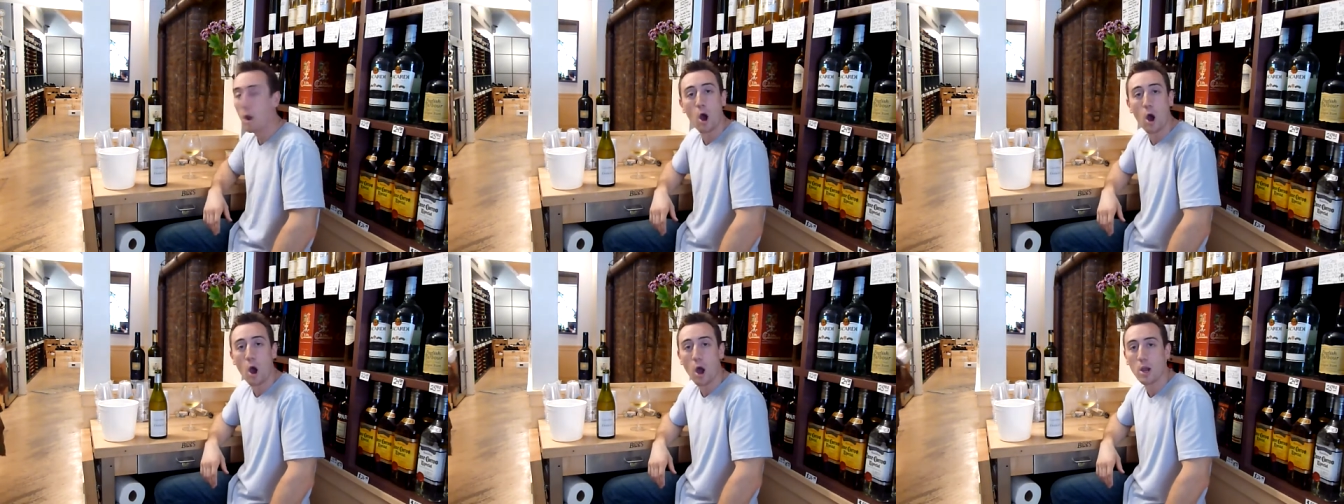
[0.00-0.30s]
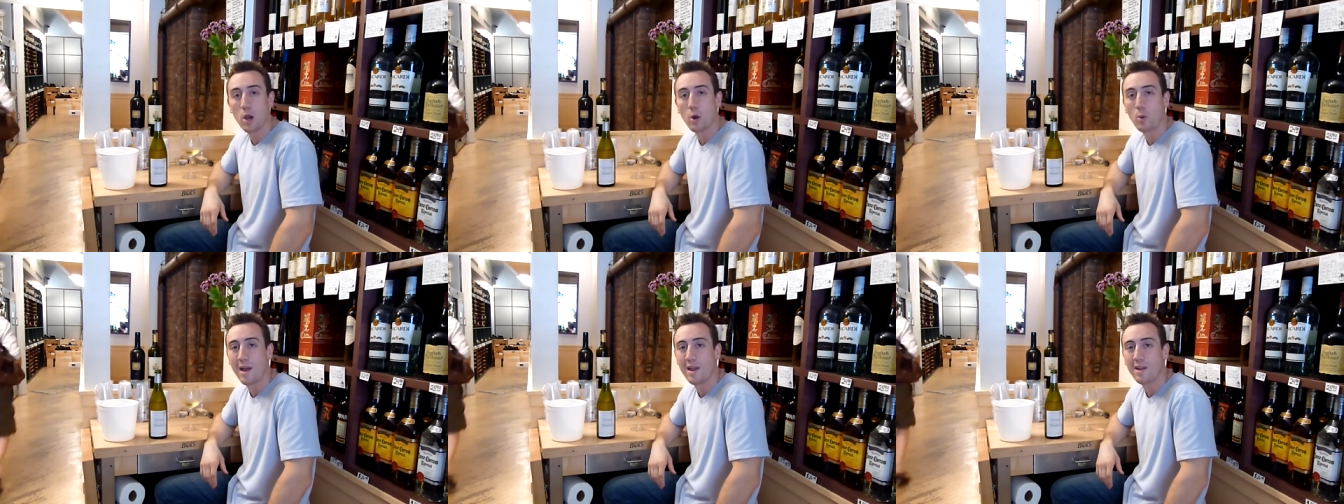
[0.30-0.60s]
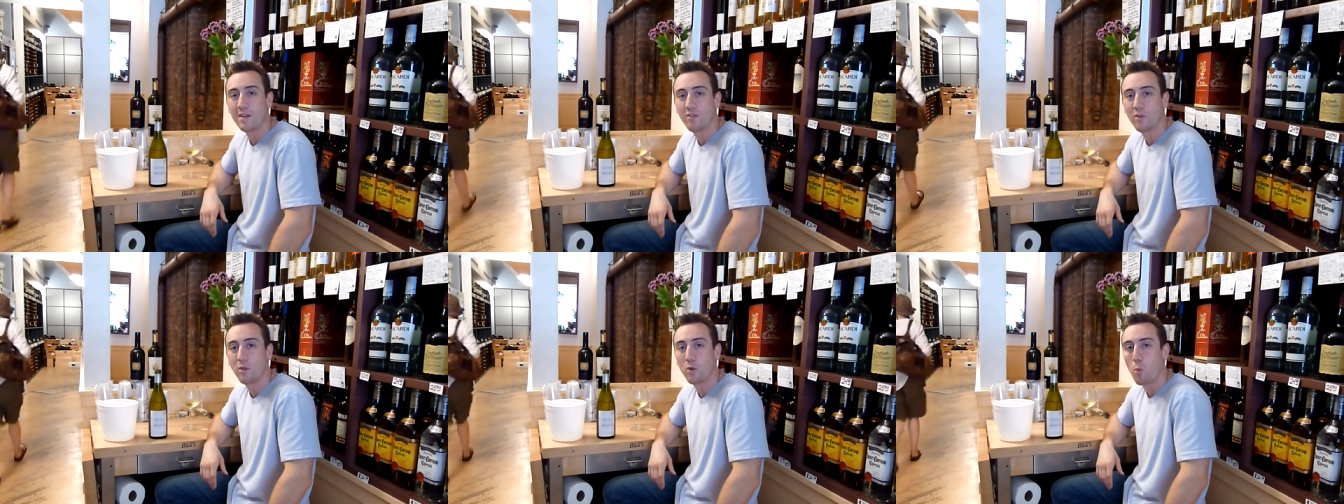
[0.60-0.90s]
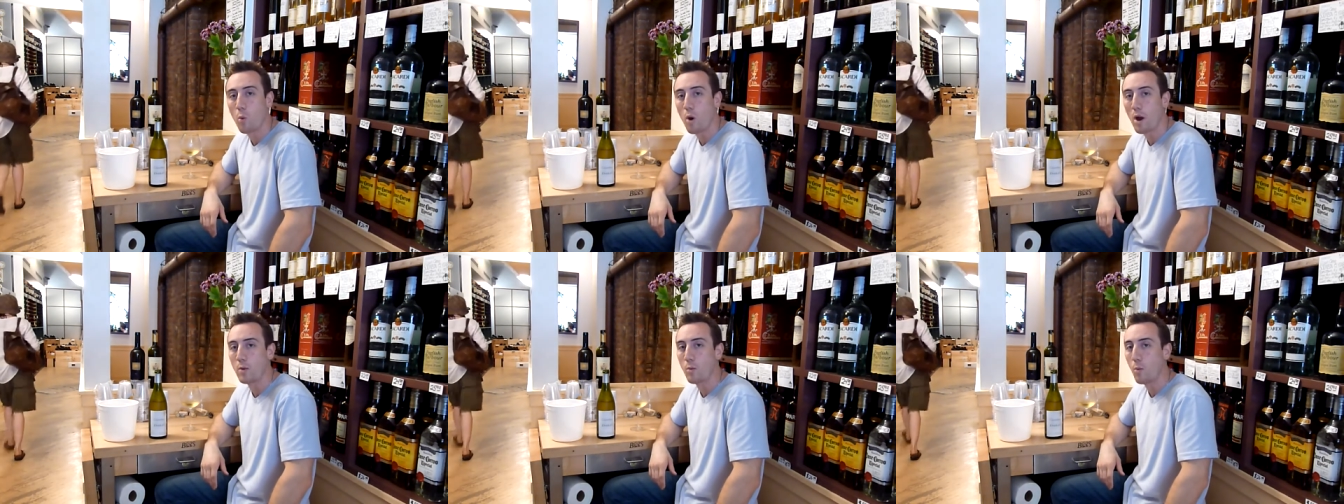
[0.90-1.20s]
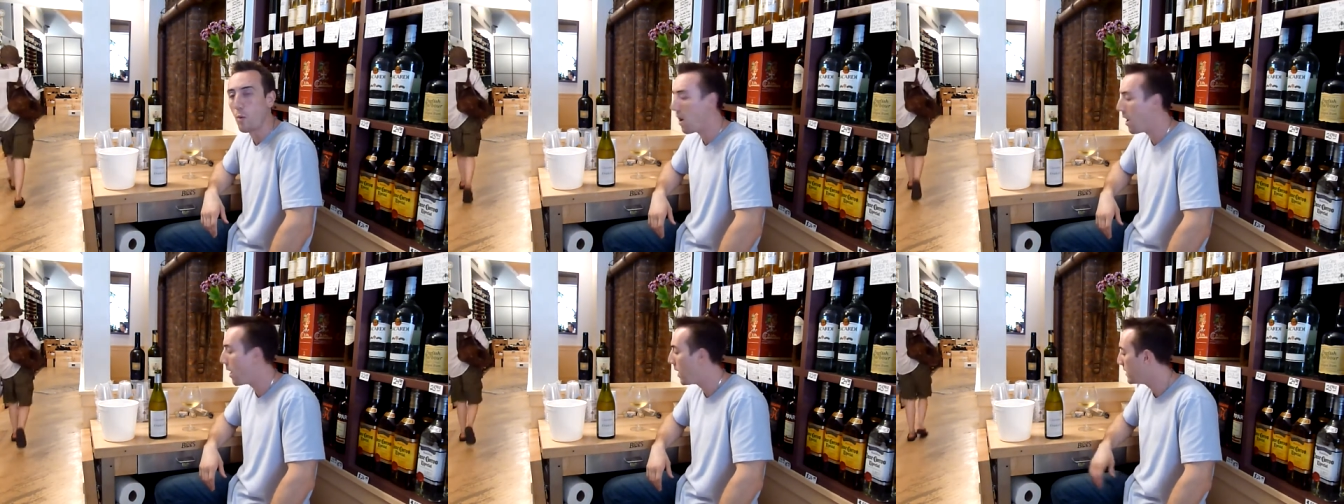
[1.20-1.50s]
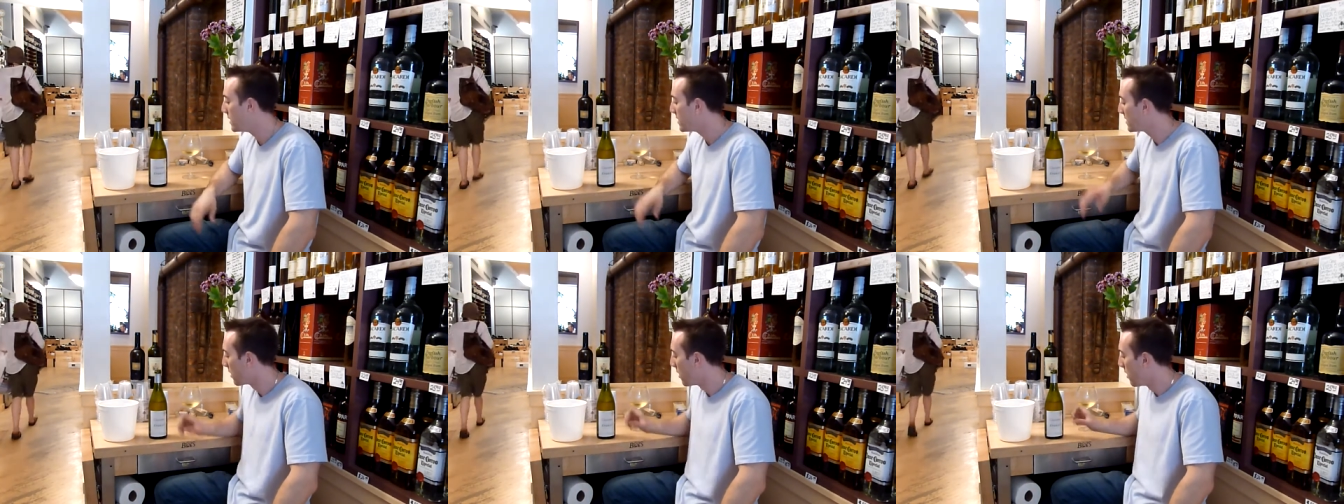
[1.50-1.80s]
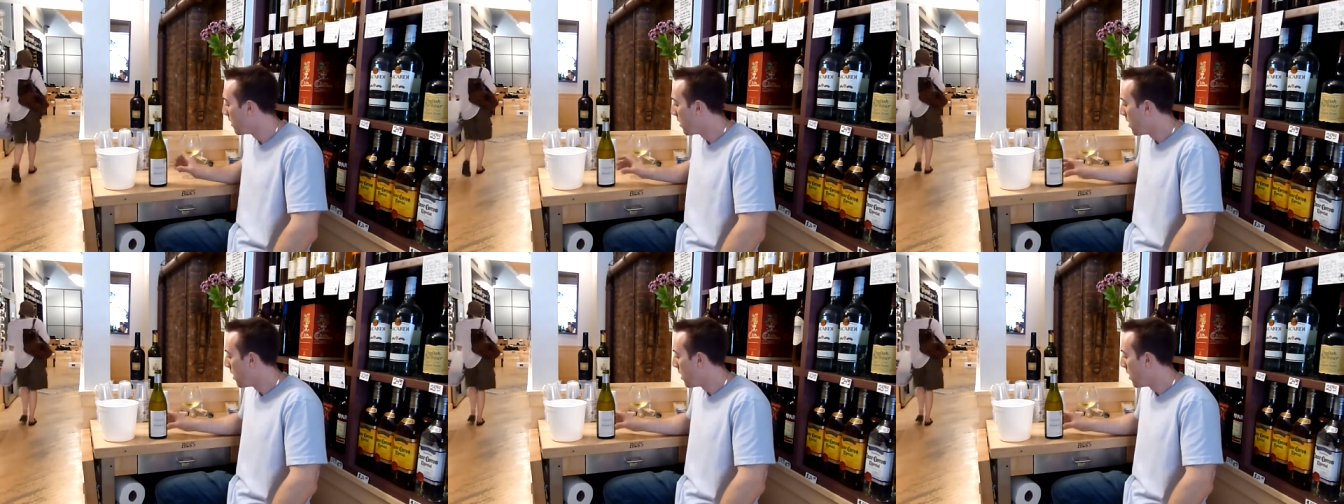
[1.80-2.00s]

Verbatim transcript: higher end for the white wines.